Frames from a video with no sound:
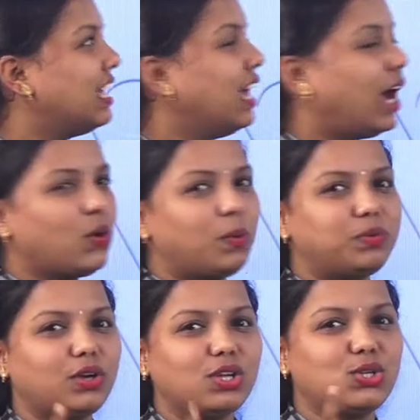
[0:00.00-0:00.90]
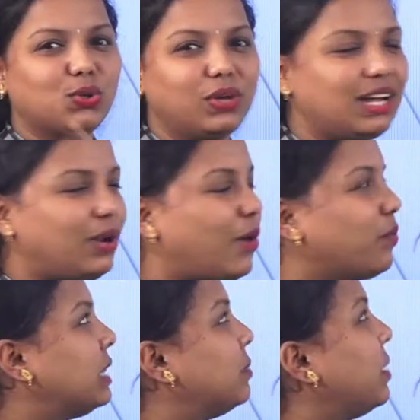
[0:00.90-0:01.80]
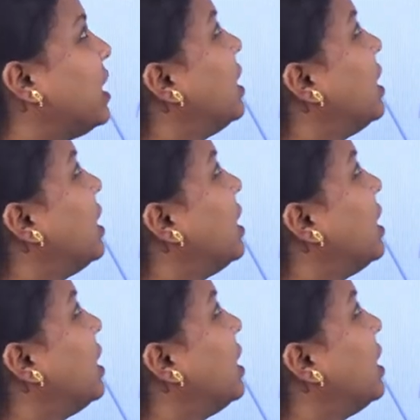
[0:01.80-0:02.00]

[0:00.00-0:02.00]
I hope you are doing along with me.